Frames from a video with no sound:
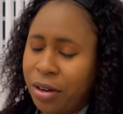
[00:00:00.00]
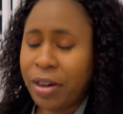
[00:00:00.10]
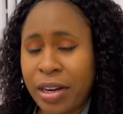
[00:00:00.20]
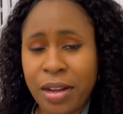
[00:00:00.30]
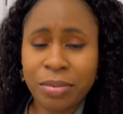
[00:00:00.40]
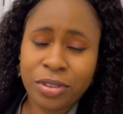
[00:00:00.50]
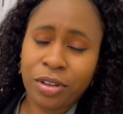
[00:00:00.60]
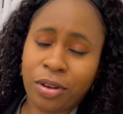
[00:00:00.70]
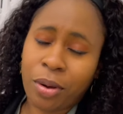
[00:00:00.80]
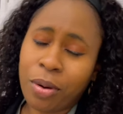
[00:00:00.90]
Right now I'm just
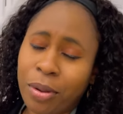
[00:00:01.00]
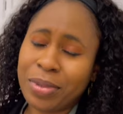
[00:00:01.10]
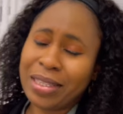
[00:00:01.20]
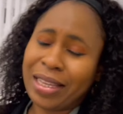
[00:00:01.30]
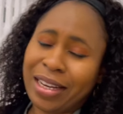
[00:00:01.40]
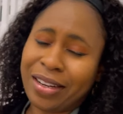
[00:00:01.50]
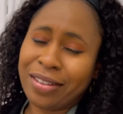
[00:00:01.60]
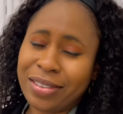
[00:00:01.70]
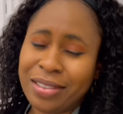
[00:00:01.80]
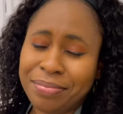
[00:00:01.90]
gonna go
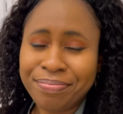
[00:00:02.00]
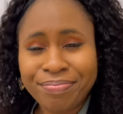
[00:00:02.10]
upstairs,